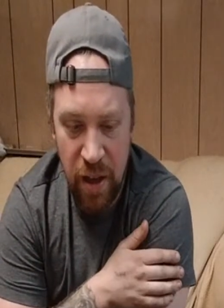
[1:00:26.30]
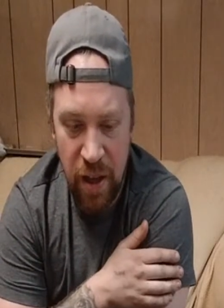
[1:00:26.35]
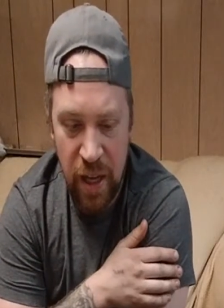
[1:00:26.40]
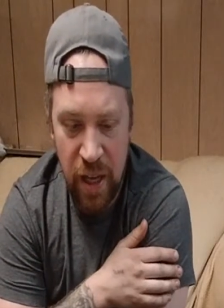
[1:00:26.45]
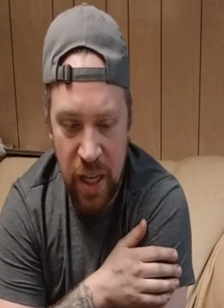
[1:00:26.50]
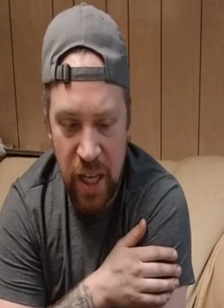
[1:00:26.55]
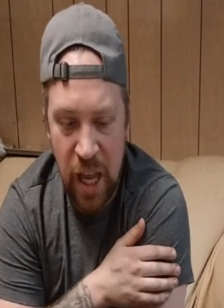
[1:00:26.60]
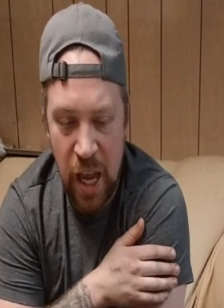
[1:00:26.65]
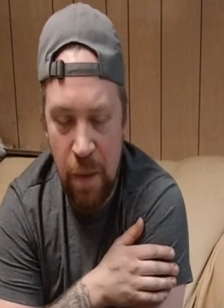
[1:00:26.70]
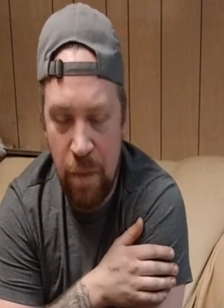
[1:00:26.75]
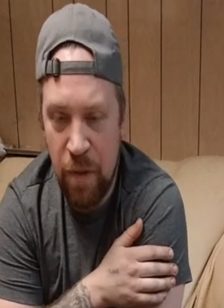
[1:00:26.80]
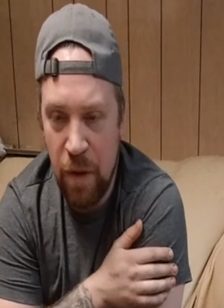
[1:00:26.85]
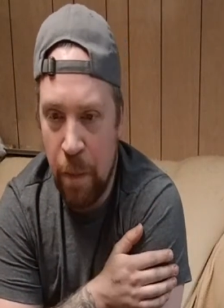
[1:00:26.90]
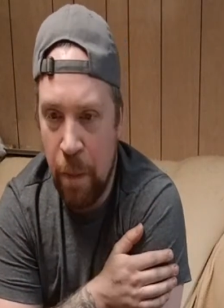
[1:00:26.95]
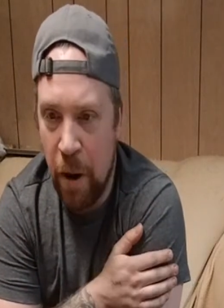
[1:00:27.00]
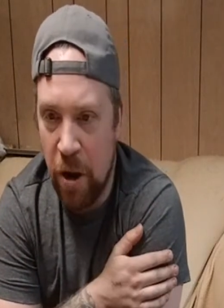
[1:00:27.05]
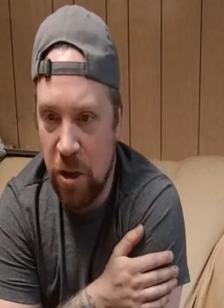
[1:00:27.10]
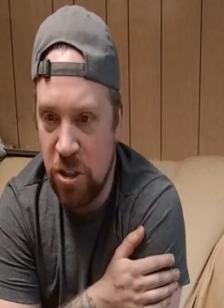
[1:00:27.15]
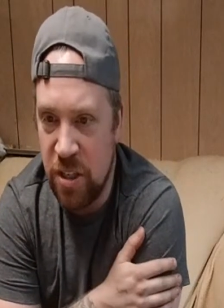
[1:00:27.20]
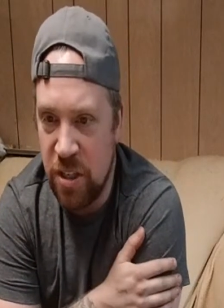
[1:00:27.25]
keep the
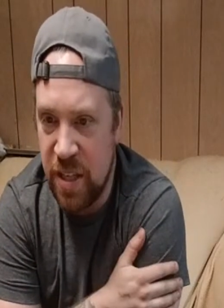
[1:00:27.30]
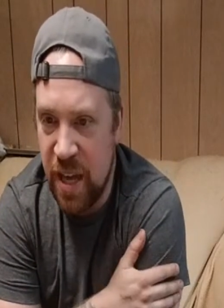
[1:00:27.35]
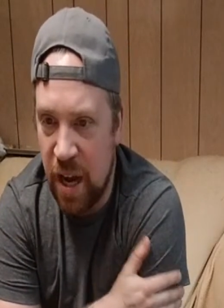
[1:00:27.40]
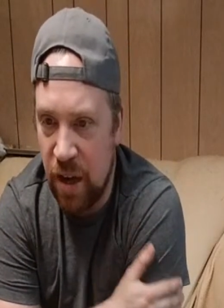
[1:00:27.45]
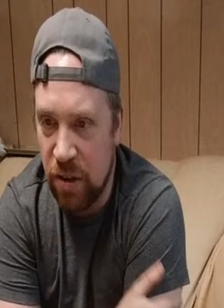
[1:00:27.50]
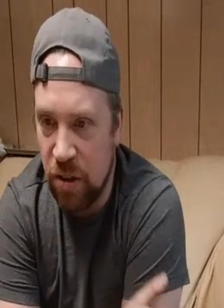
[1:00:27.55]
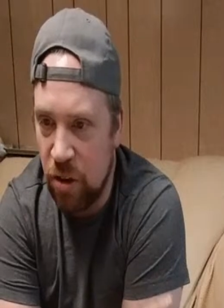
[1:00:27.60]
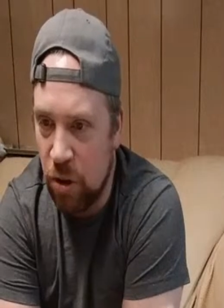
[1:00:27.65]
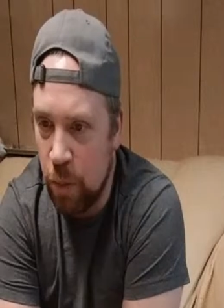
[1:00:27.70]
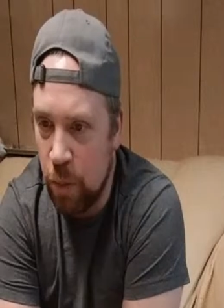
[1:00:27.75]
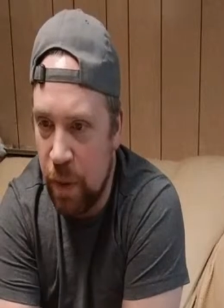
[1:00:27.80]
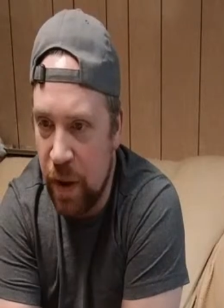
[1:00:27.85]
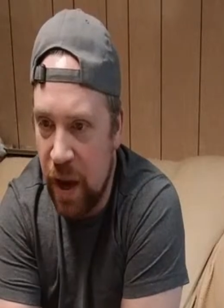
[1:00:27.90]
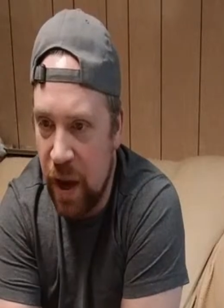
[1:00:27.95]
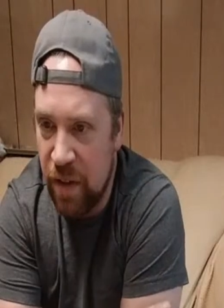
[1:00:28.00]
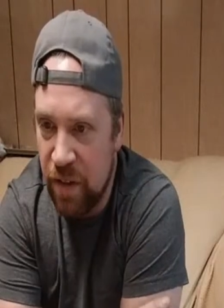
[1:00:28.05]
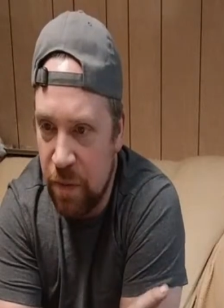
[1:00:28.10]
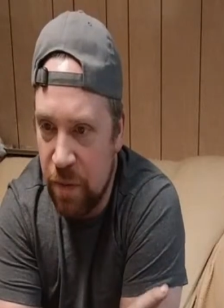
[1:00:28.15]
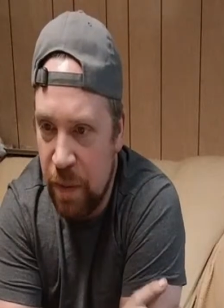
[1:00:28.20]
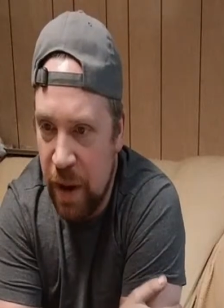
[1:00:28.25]
budget down a little bit
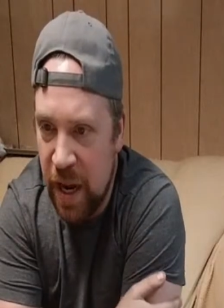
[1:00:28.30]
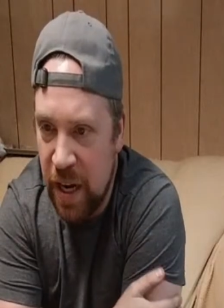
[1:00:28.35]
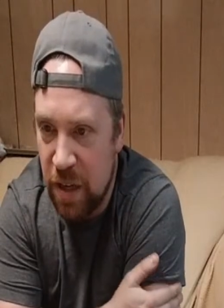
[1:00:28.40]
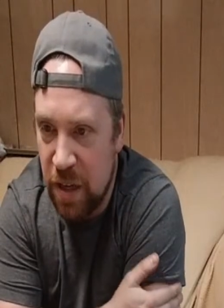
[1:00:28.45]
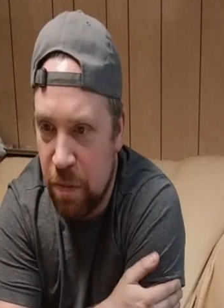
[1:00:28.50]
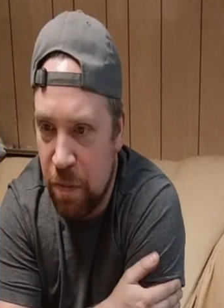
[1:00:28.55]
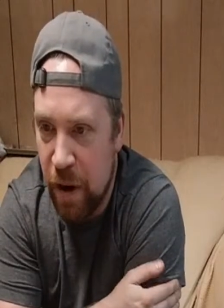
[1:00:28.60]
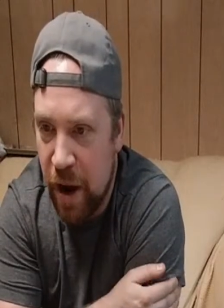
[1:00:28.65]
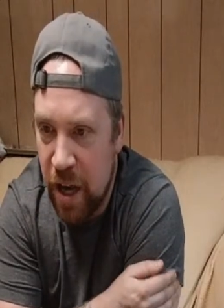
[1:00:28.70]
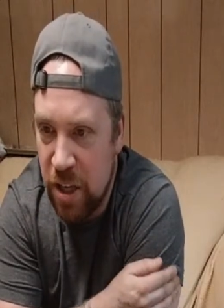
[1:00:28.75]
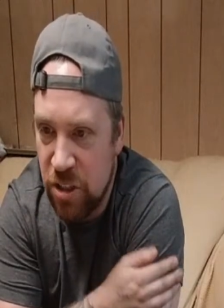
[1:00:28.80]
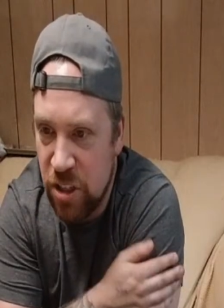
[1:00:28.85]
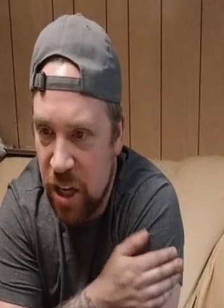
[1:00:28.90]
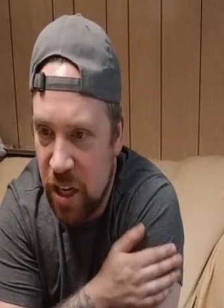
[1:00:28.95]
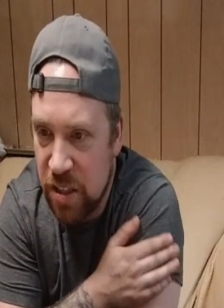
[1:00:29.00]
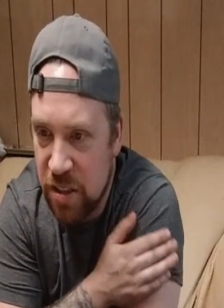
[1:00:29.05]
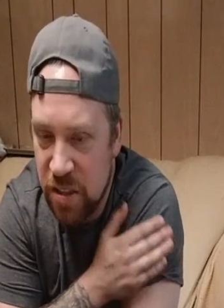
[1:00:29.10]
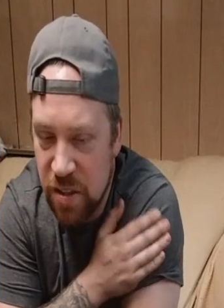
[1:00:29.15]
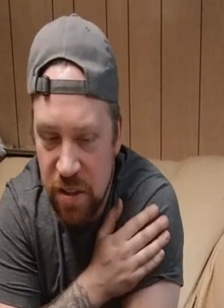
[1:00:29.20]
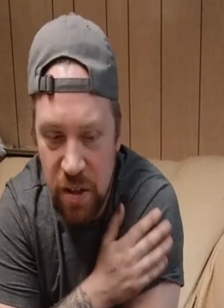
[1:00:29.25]
on the painted
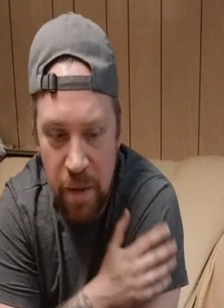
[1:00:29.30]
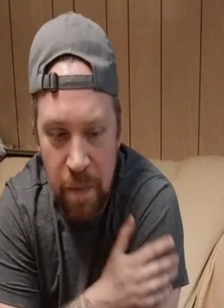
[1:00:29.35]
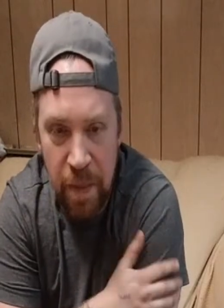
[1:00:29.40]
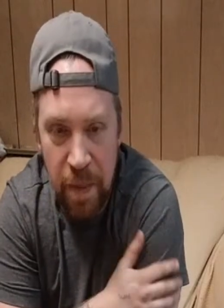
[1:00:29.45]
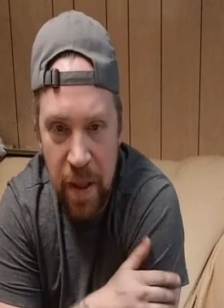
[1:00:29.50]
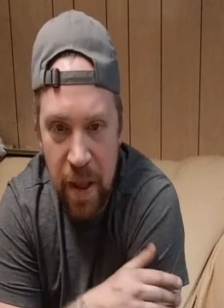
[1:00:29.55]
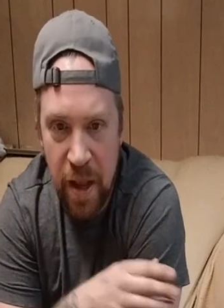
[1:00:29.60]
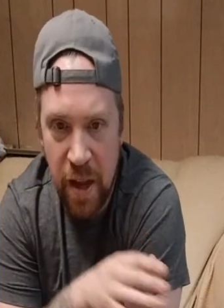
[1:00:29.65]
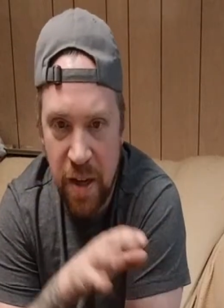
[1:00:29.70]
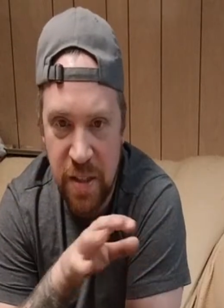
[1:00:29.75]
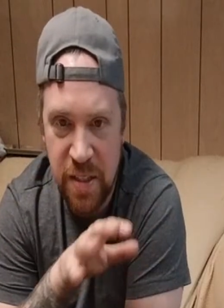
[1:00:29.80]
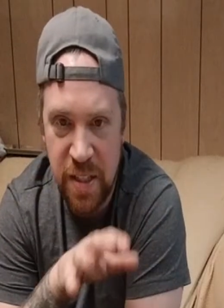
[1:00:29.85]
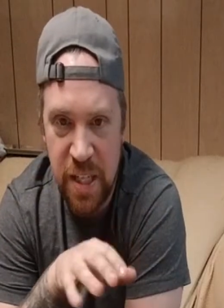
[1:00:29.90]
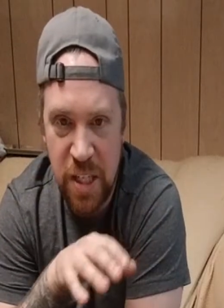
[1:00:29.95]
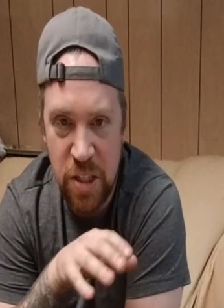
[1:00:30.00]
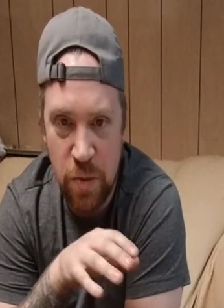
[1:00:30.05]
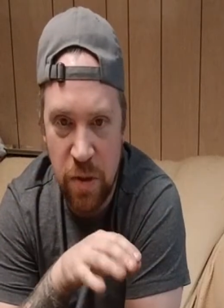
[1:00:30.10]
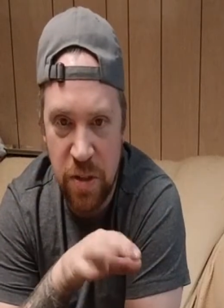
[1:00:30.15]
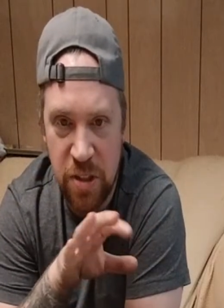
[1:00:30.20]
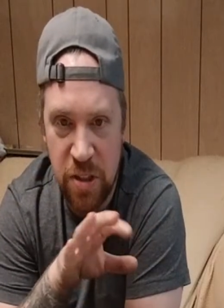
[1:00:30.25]
projects because
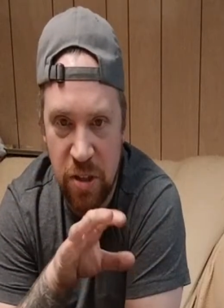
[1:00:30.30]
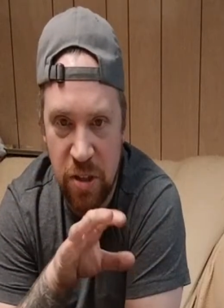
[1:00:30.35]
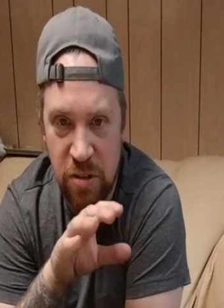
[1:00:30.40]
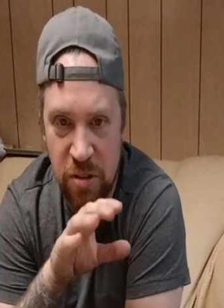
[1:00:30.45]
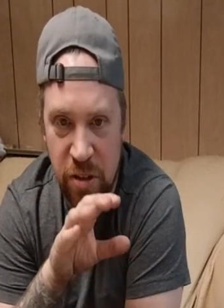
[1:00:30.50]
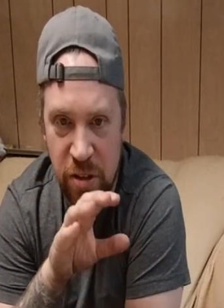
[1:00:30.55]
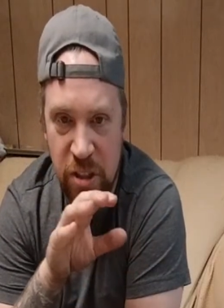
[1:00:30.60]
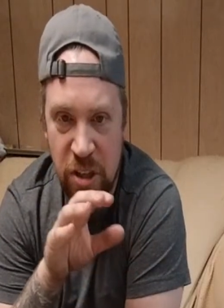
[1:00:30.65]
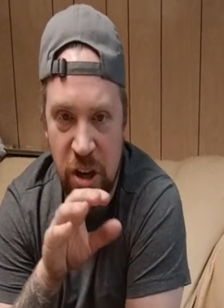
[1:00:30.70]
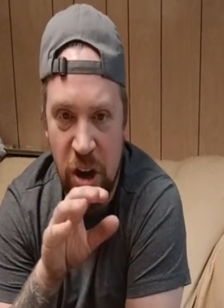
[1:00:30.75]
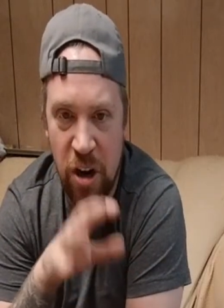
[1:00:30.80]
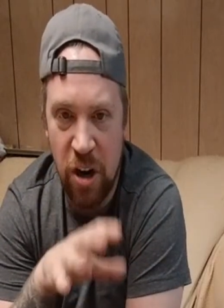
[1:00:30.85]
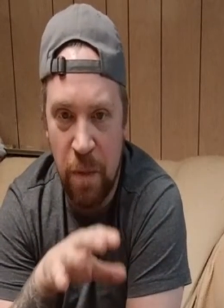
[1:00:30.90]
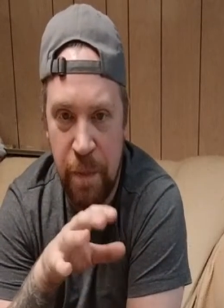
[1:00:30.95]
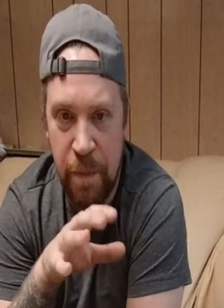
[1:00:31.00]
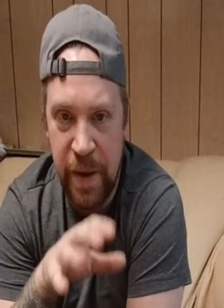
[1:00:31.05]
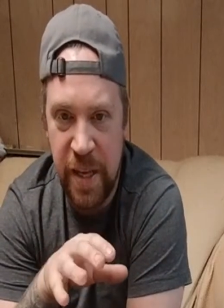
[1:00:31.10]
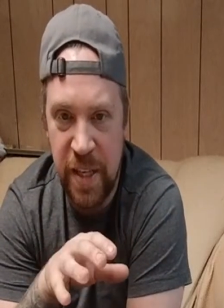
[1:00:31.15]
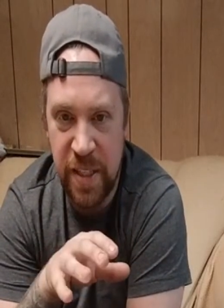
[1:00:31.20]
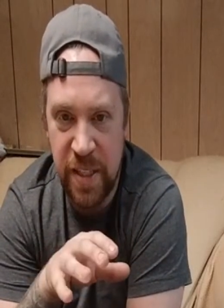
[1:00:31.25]
these ones there's a ton of
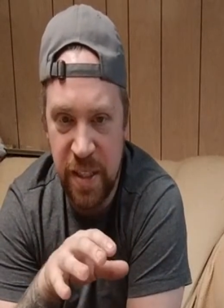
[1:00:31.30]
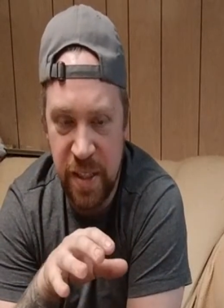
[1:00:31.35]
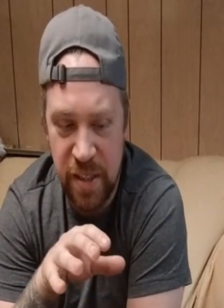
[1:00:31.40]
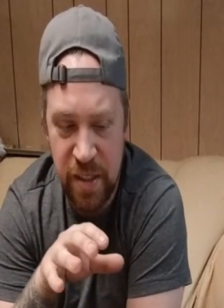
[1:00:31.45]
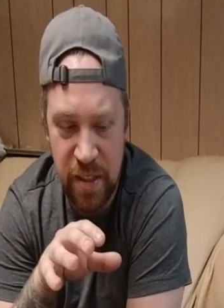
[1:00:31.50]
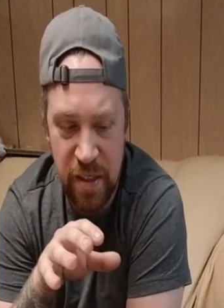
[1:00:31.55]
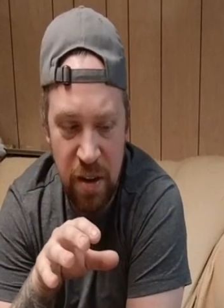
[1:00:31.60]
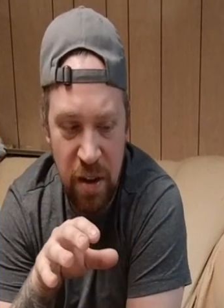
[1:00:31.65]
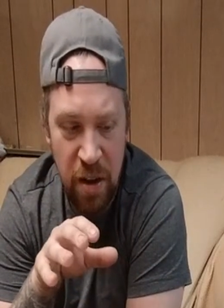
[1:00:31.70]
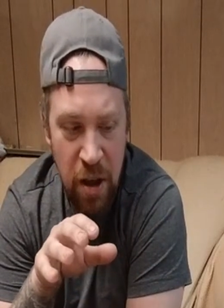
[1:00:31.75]
pieces,